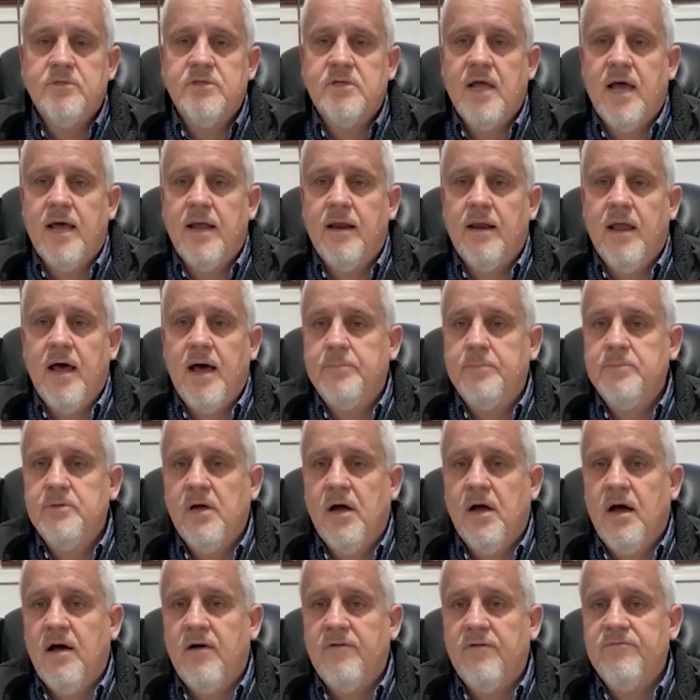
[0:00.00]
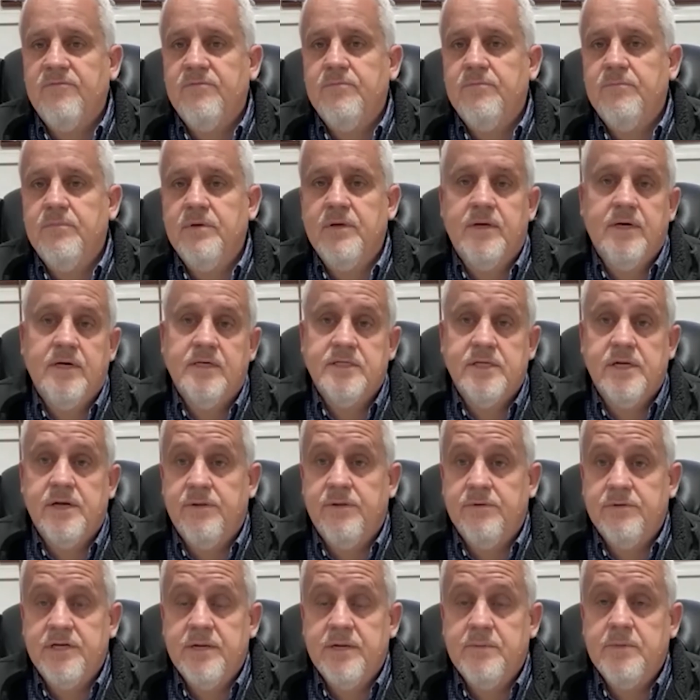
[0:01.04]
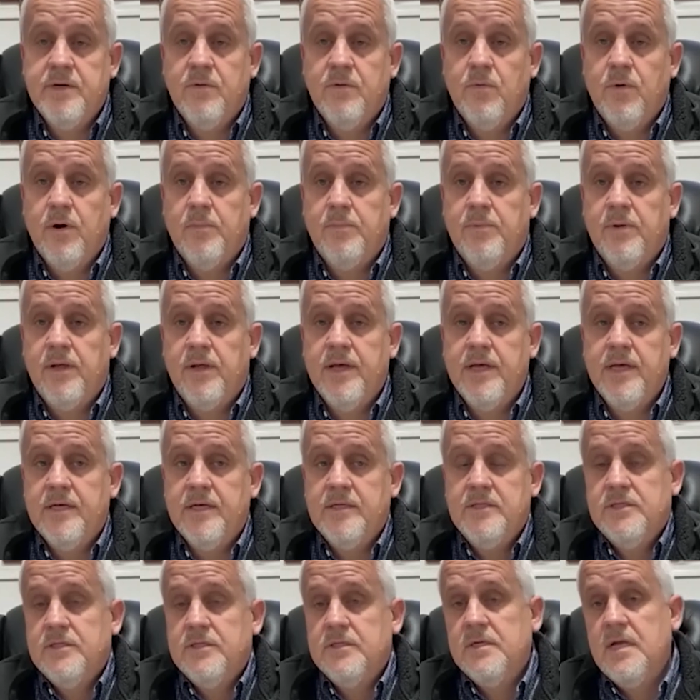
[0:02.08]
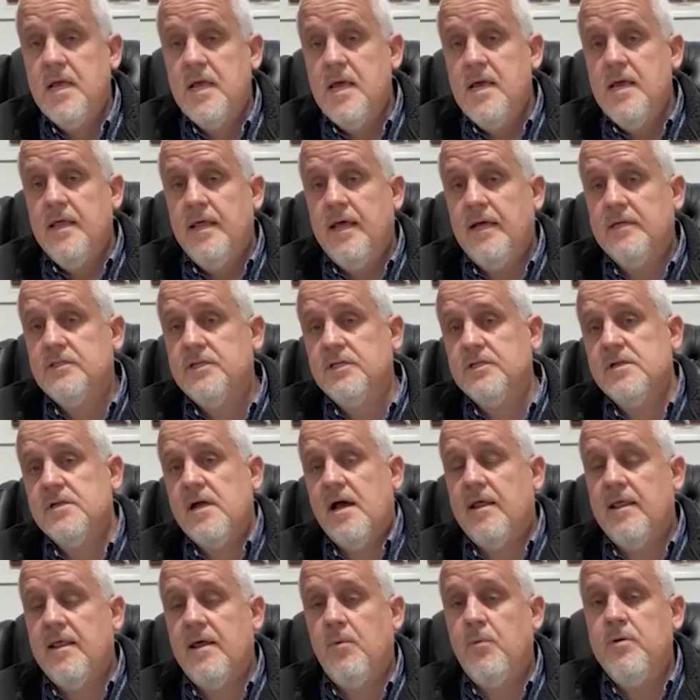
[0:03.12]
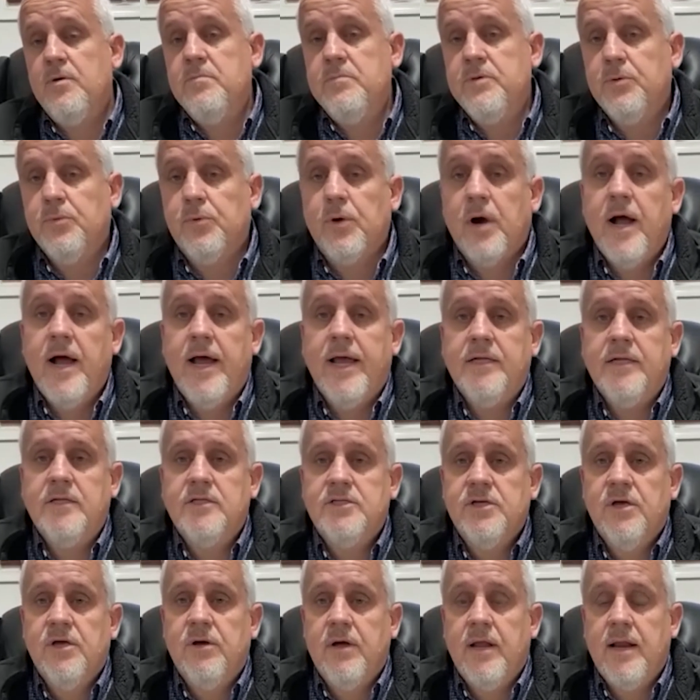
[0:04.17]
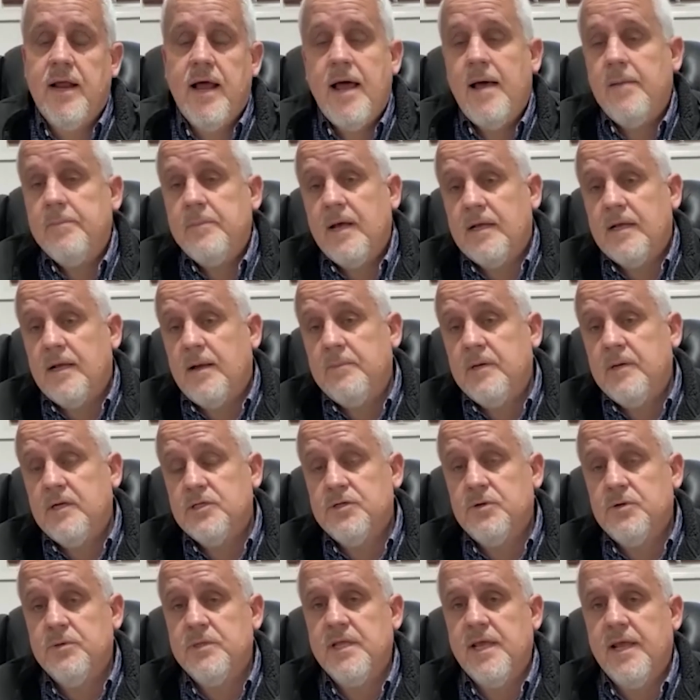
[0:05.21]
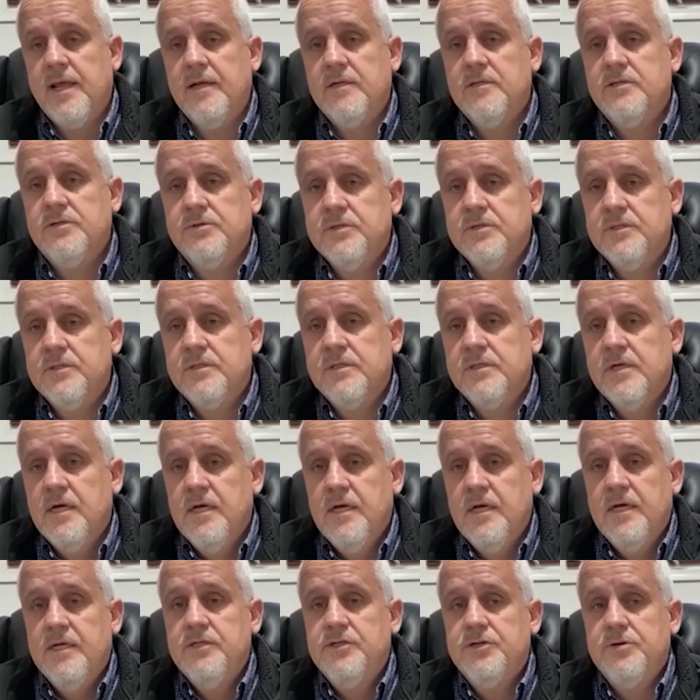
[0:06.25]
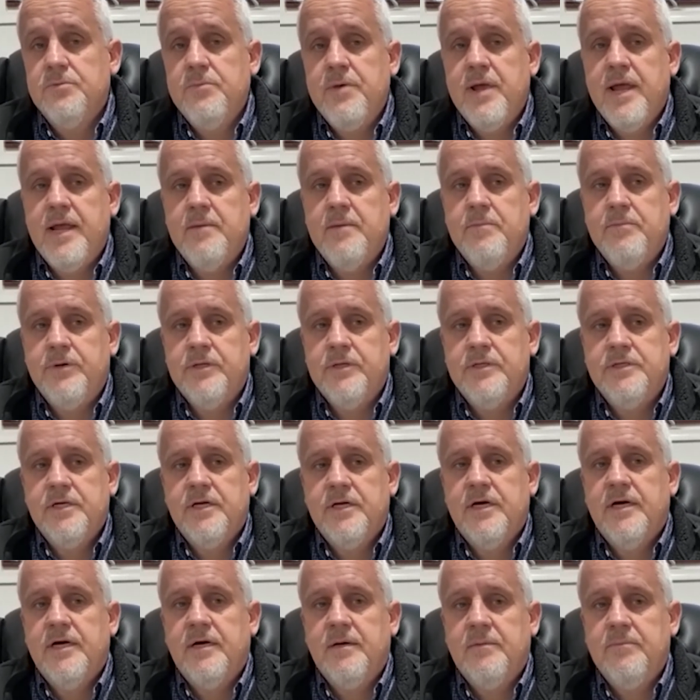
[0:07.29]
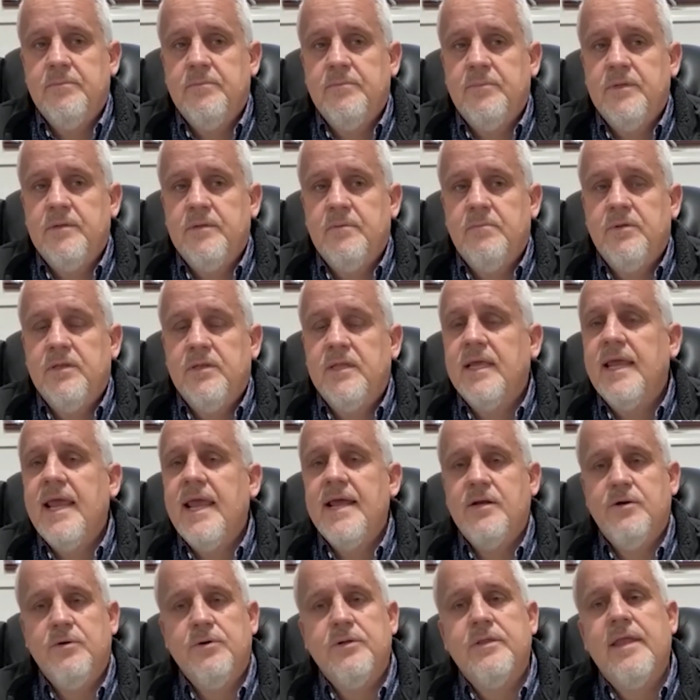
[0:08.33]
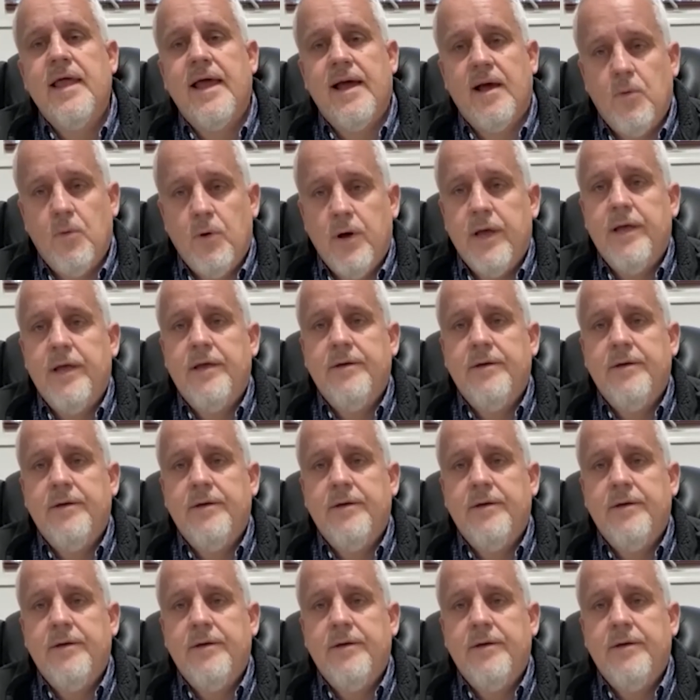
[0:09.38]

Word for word: got lopped off because another team didn't want to play. It's just that's just not that wouldn't be right. So, and I'm not I'm not sure what the answer is Jermaine, but um, but but they can't do it that way.